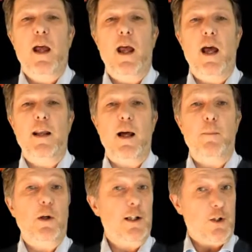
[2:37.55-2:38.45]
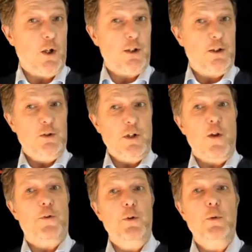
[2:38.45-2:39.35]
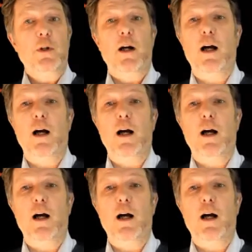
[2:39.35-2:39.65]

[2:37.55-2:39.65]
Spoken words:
And I'm going to talk you through